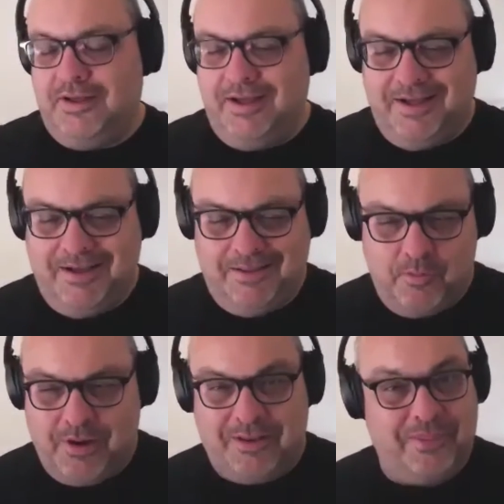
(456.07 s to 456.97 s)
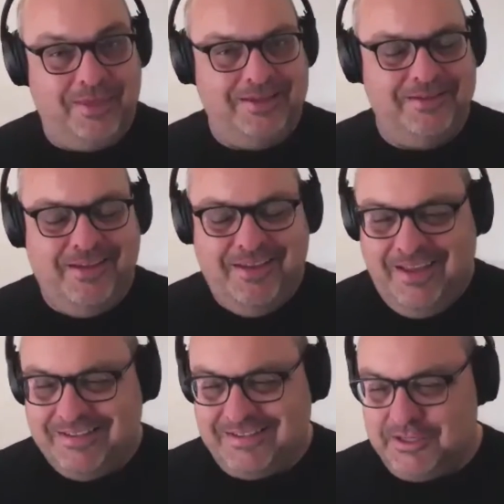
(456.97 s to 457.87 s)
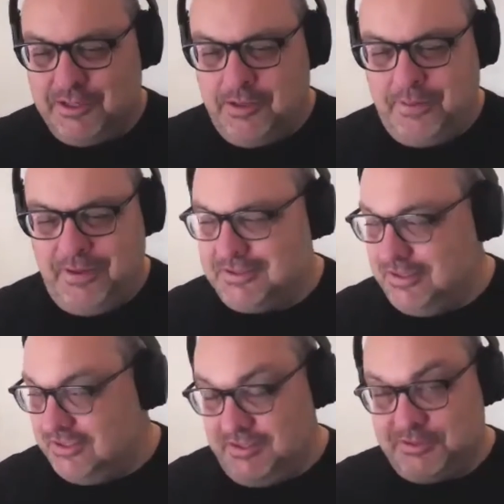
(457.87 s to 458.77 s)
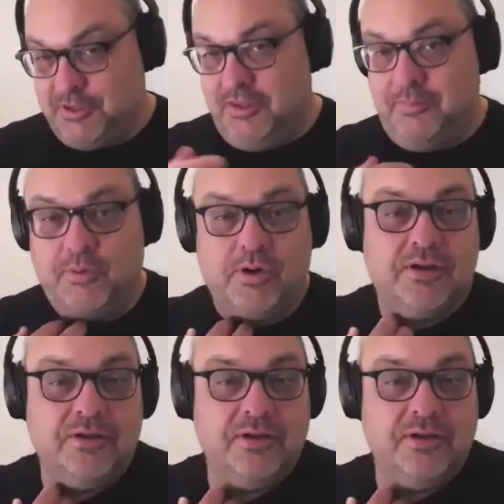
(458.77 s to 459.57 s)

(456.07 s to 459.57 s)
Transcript: The one thing, it's actually a piece that's inside the book,